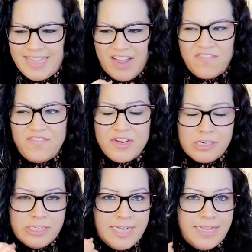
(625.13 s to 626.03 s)
that fear
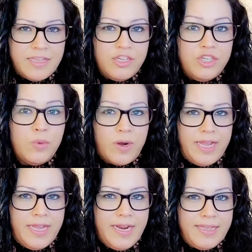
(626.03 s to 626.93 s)
state that you were
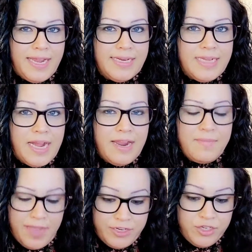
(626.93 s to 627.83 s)
in at that time
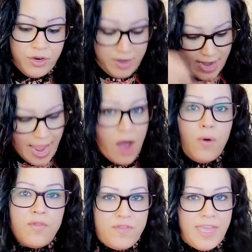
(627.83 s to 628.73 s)
that you're
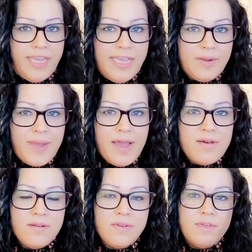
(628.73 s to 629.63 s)
now thinking about.